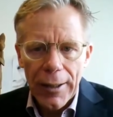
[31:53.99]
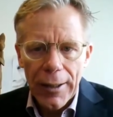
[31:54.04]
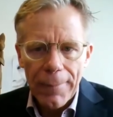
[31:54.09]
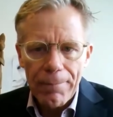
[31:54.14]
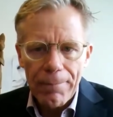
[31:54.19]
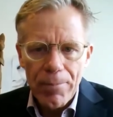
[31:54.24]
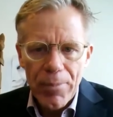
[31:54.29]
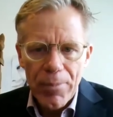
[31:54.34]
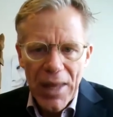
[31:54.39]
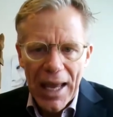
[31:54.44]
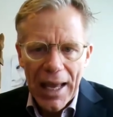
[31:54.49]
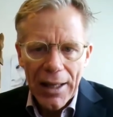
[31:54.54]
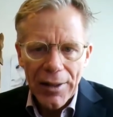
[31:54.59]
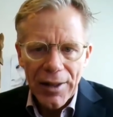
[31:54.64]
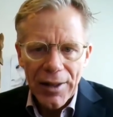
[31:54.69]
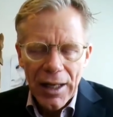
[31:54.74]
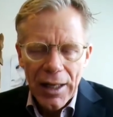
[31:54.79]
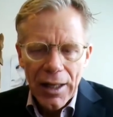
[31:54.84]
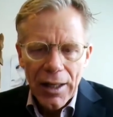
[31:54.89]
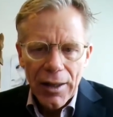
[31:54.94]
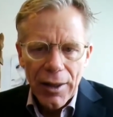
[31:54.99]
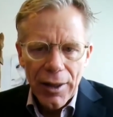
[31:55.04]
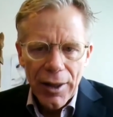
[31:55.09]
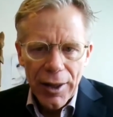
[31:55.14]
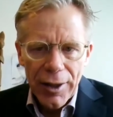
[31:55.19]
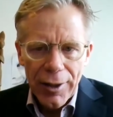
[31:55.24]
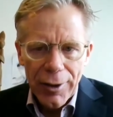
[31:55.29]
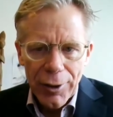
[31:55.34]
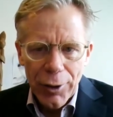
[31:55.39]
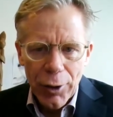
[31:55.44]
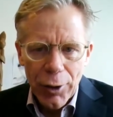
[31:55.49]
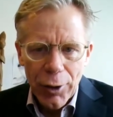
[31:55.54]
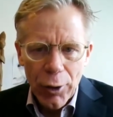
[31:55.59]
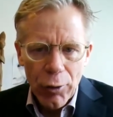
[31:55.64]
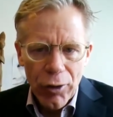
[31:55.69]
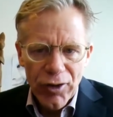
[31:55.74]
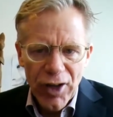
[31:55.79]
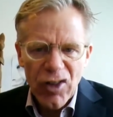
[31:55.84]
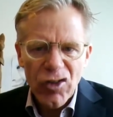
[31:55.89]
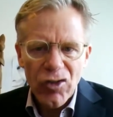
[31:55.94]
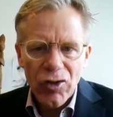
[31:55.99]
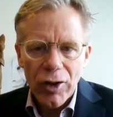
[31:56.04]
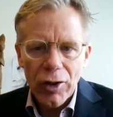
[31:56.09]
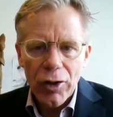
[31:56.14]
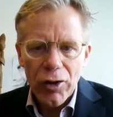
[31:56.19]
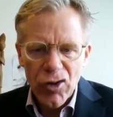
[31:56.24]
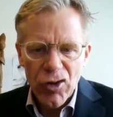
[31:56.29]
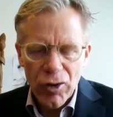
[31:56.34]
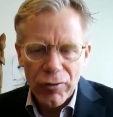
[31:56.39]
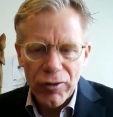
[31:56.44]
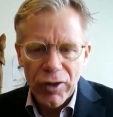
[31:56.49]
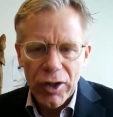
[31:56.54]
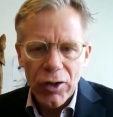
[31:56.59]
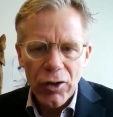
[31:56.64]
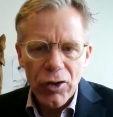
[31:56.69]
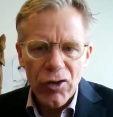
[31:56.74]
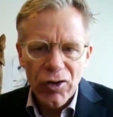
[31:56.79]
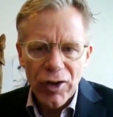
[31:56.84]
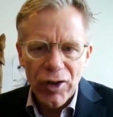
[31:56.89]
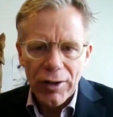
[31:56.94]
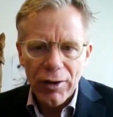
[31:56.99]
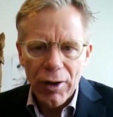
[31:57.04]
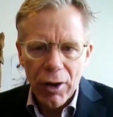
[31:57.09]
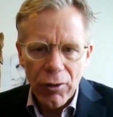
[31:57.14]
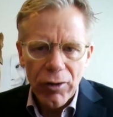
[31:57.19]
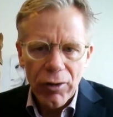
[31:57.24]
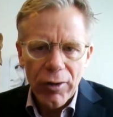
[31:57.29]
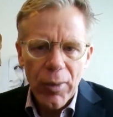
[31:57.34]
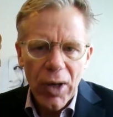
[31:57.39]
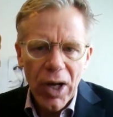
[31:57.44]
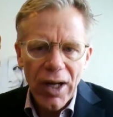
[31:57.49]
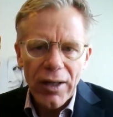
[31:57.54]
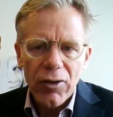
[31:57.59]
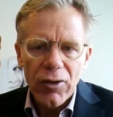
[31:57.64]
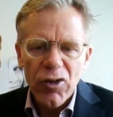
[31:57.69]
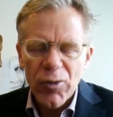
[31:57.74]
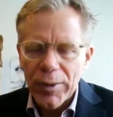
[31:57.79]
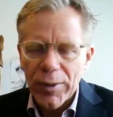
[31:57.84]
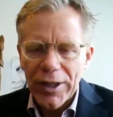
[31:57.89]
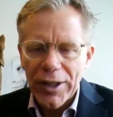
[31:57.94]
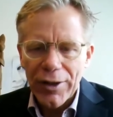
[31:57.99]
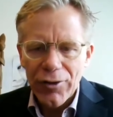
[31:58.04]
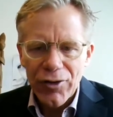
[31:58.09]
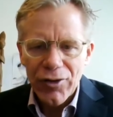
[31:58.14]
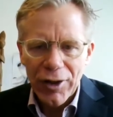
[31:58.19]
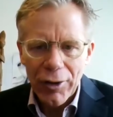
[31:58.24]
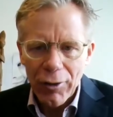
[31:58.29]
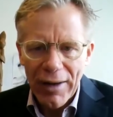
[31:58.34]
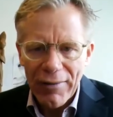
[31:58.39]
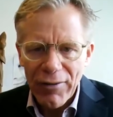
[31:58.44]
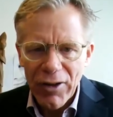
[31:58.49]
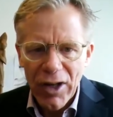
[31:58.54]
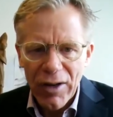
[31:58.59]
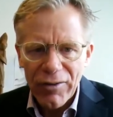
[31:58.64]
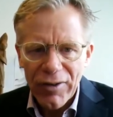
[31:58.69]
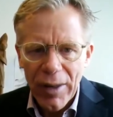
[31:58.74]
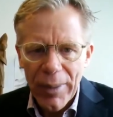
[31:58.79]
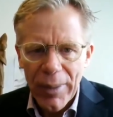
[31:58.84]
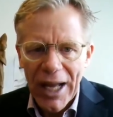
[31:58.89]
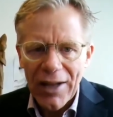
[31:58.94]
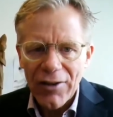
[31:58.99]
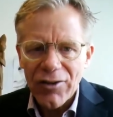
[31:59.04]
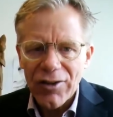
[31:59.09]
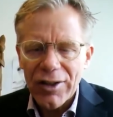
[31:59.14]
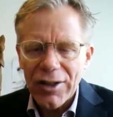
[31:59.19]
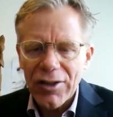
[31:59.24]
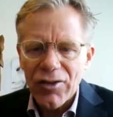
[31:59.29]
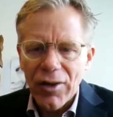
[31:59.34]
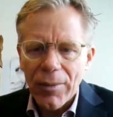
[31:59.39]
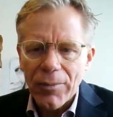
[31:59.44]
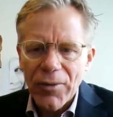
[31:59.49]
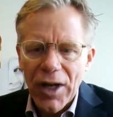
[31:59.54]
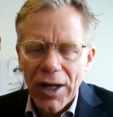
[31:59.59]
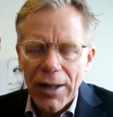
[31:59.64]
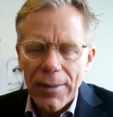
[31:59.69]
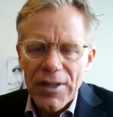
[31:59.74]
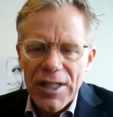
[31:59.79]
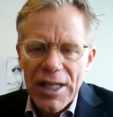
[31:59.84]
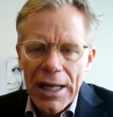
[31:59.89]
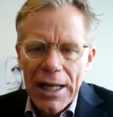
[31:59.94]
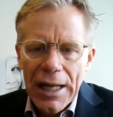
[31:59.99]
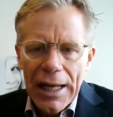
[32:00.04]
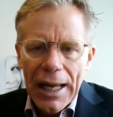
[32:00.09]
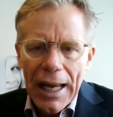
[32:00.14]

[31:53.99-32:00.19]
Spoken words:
And, they're testing the severes and not the milds because they don't have enough capacity sometimes.